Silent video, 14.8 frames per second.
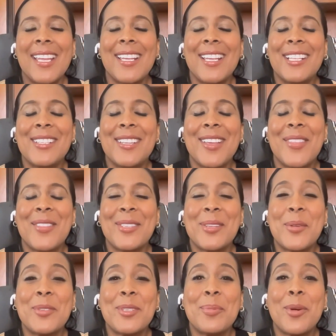It's
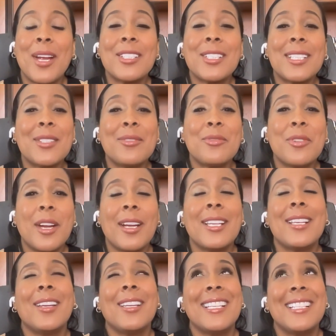so depression is
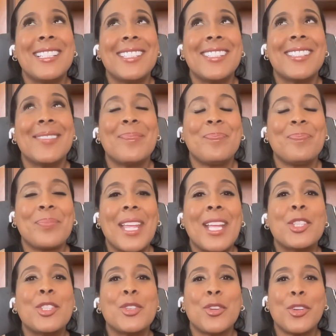very it's
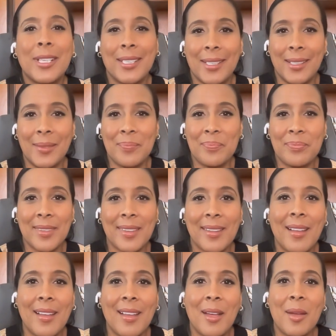it's tricky
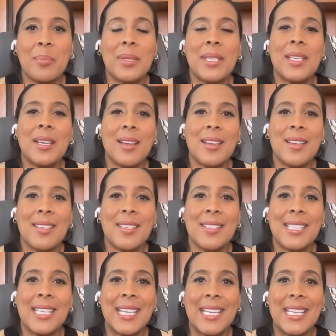uh,
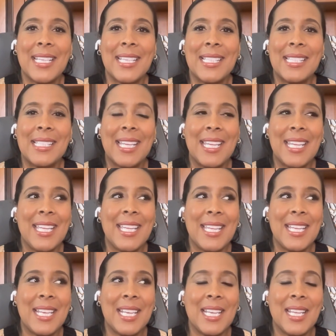because it is
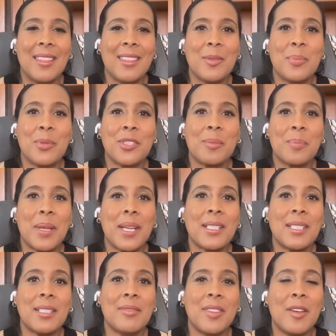in the
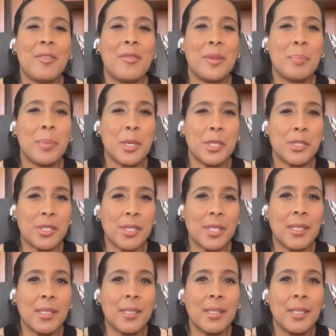perspective of the person.